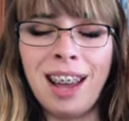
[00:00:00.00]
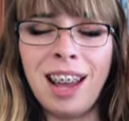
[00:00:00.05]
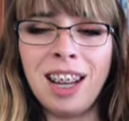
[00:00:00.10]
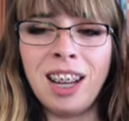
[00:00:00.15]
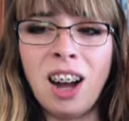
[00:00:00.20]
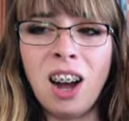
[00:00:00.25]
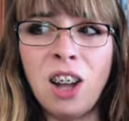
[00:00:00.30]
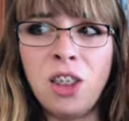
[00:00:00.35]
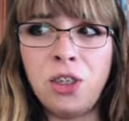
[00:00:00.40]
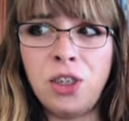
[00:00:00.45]
I
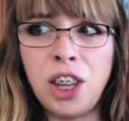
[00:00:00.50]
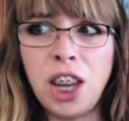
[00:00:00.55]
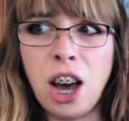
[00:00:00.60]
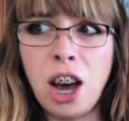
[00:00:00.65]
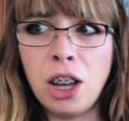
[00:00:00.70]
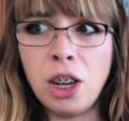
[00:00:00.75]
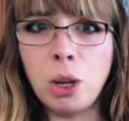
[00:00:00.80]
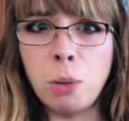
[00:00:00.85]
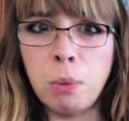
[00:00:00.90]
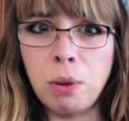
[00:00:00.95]
got the
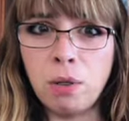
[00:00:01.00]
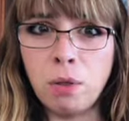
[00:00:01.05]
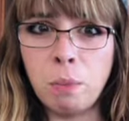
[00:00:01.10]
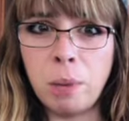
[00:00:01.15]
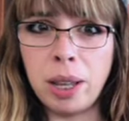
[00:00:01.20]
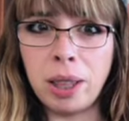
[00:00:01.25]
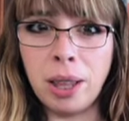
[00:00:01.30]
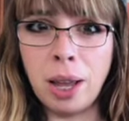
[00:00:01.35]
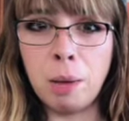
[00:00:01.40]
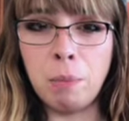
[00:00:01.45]
audiobook
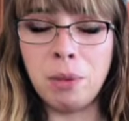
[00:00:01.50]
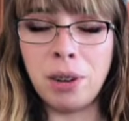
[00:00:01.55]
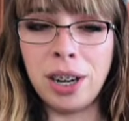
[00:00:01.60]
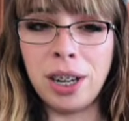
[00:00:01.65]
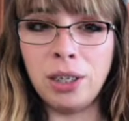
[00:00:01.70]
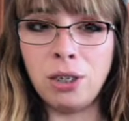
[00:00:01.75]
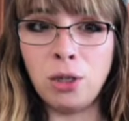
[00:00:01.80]
from my library.